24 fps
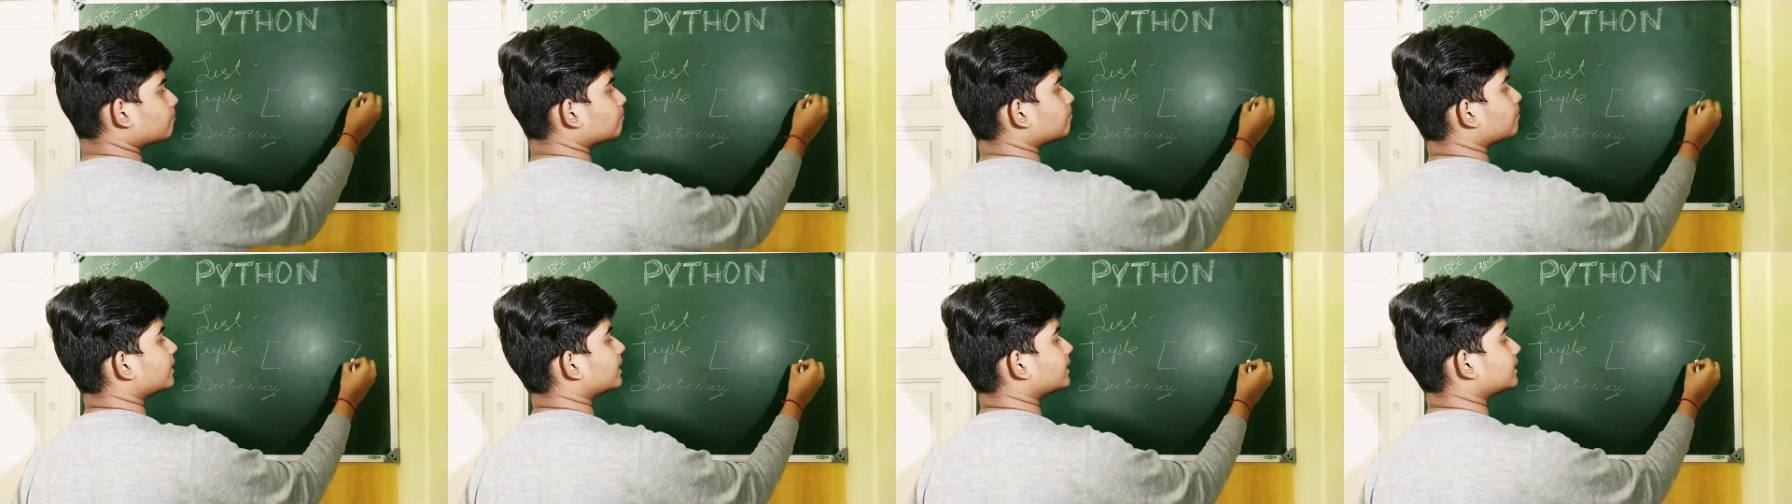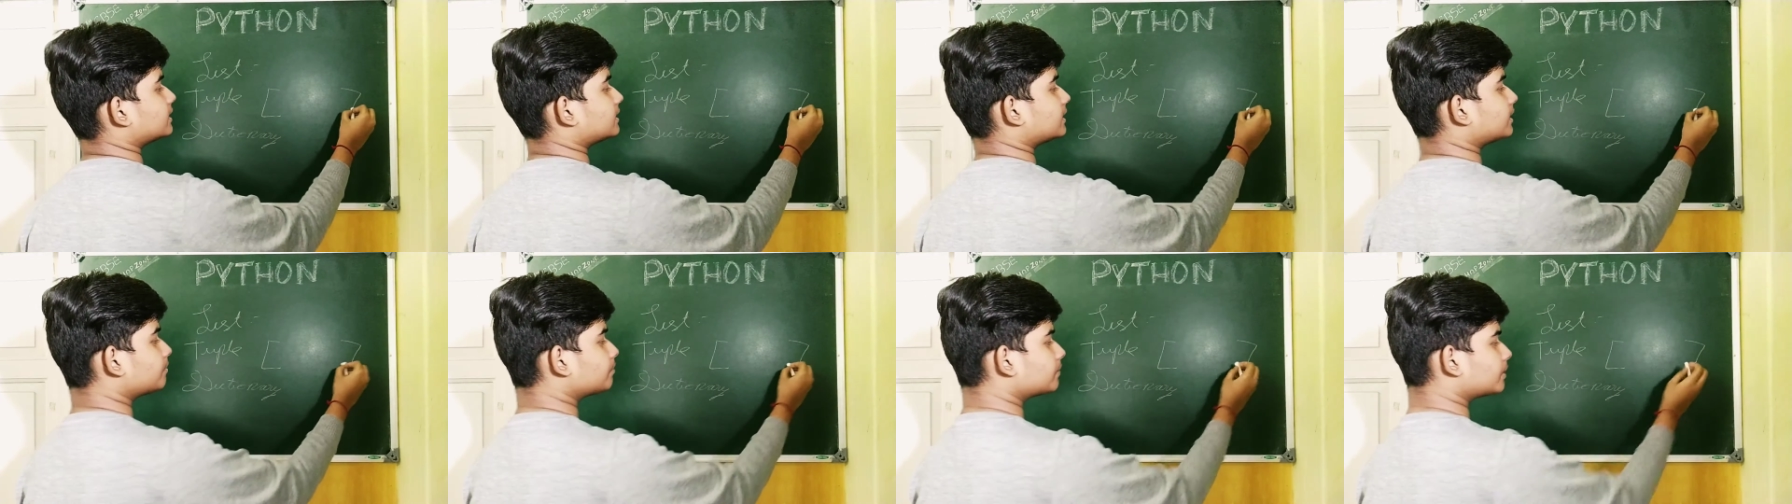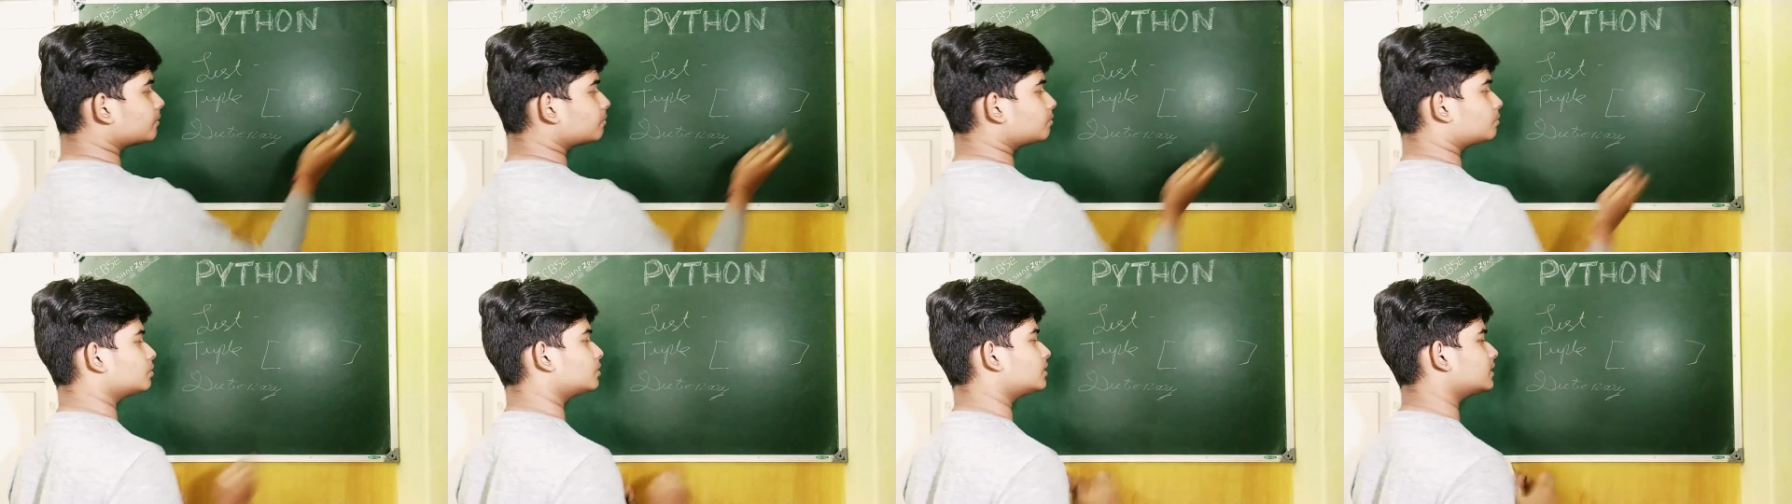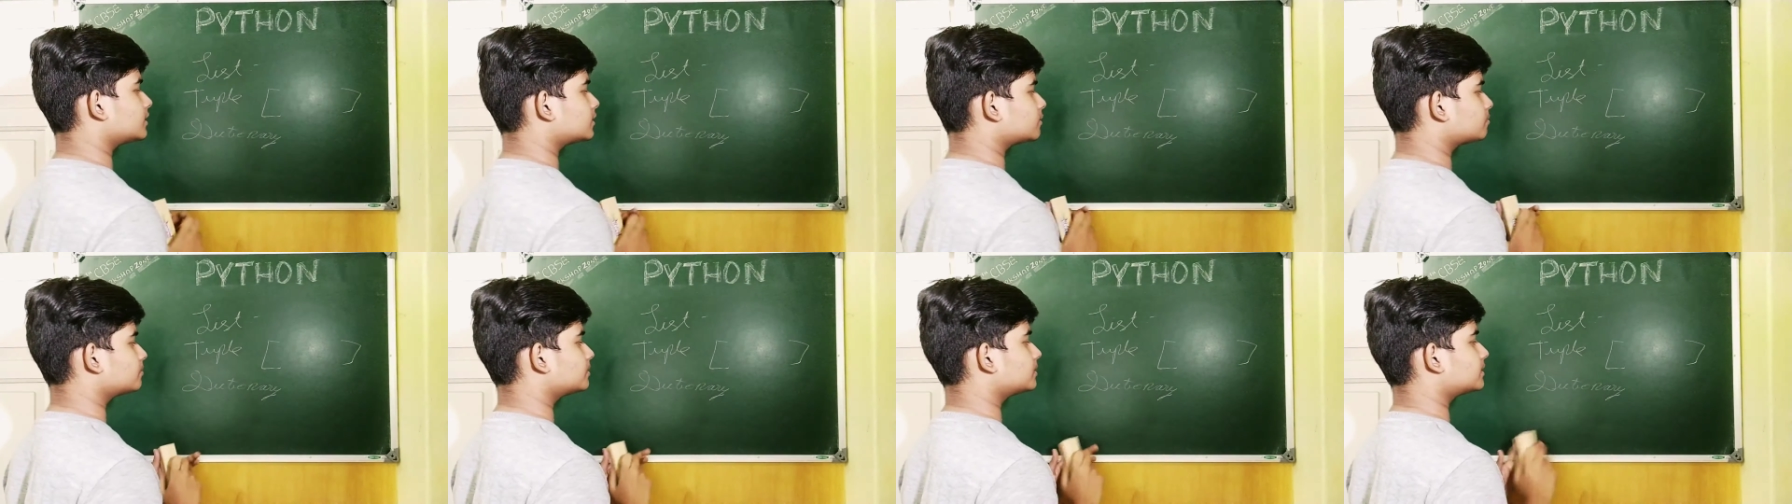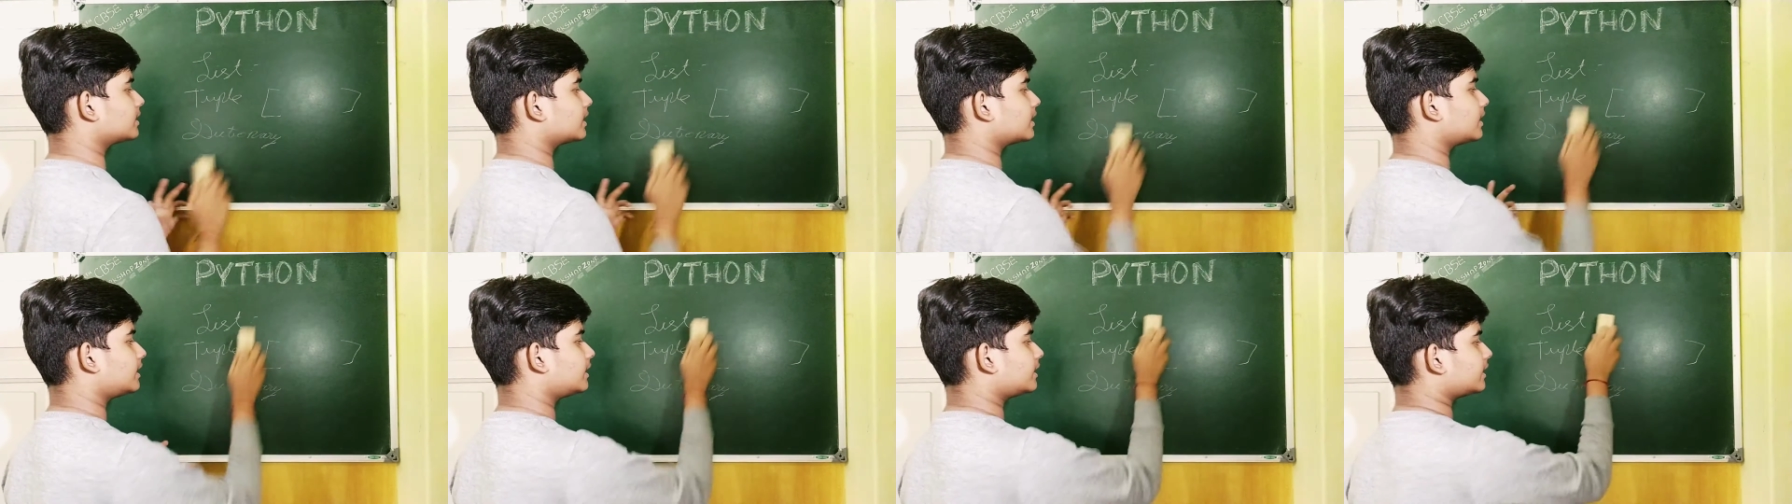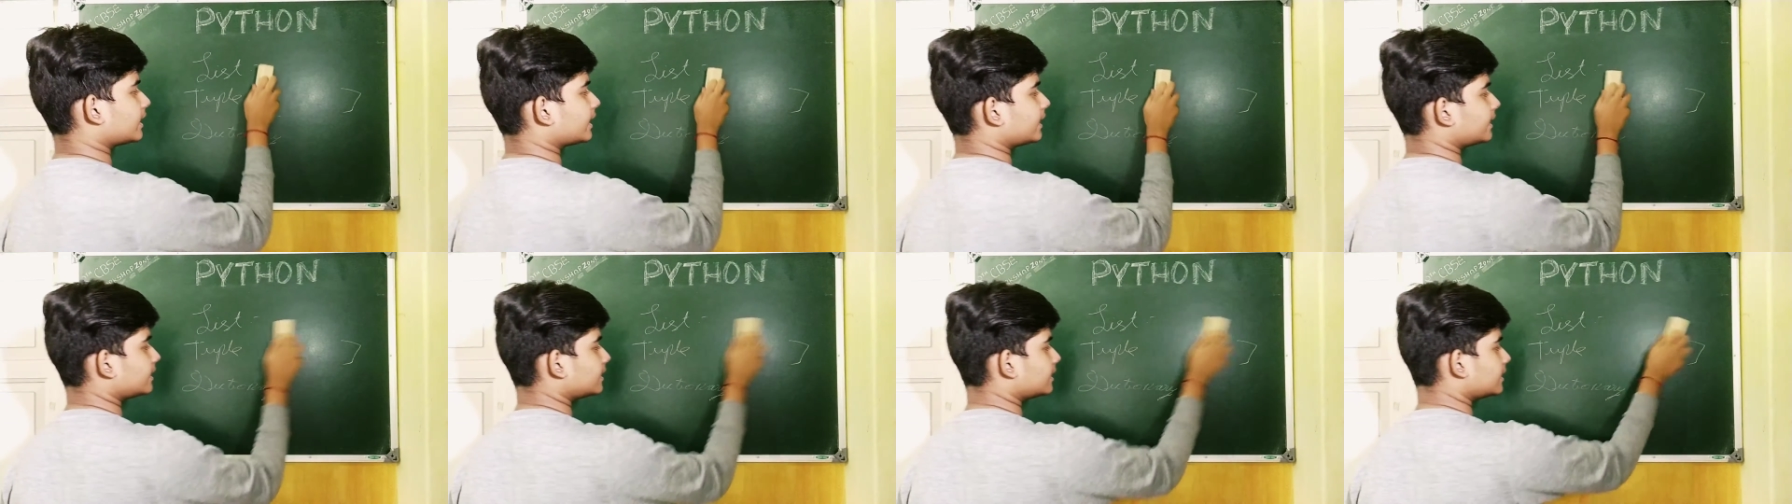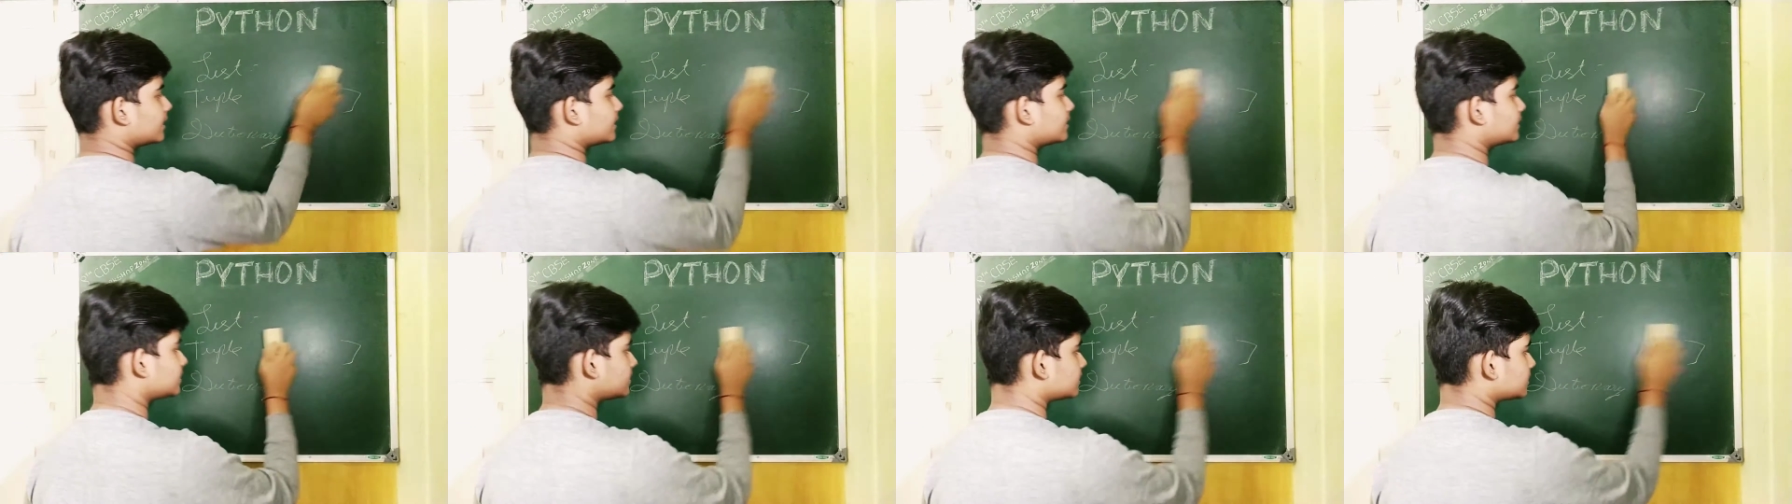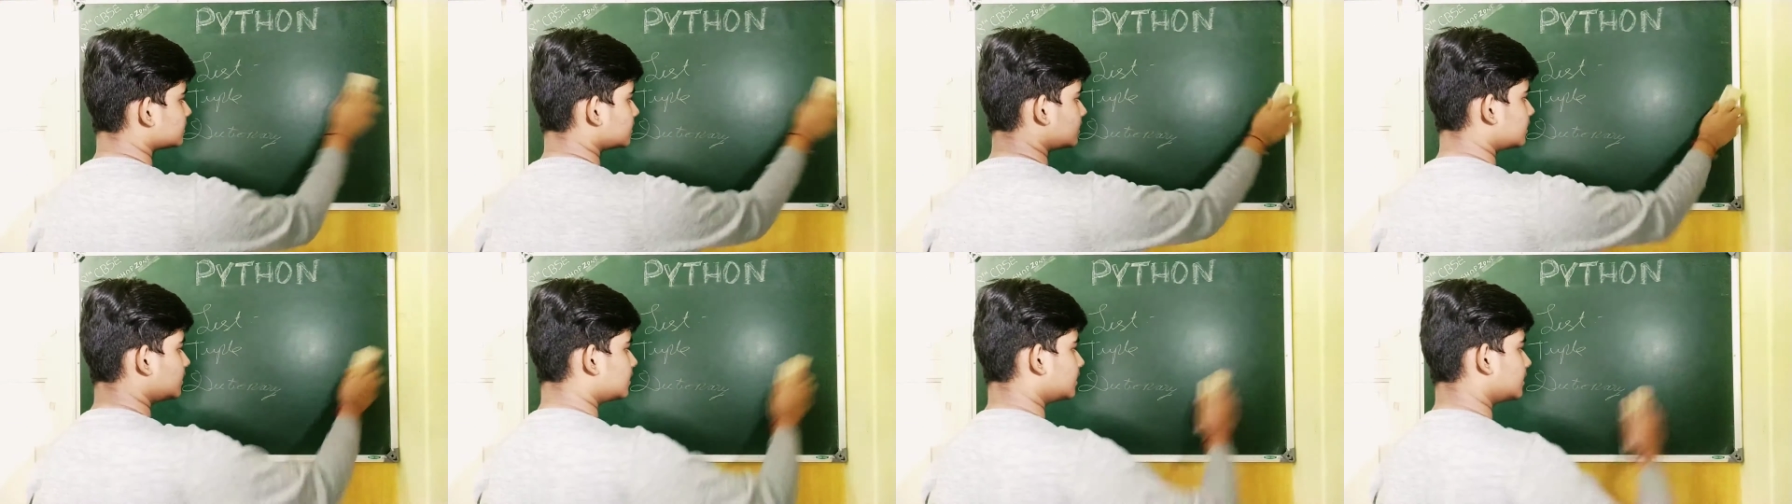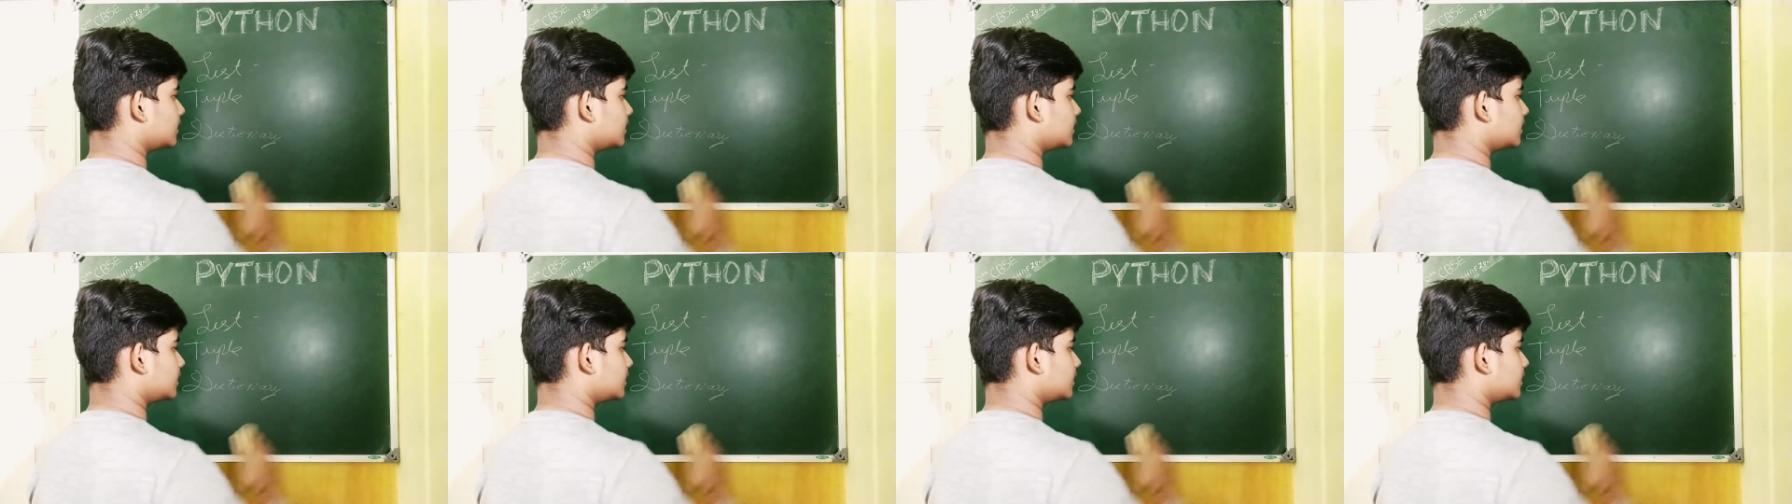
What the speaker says: but sometimes you just mistakenly write it as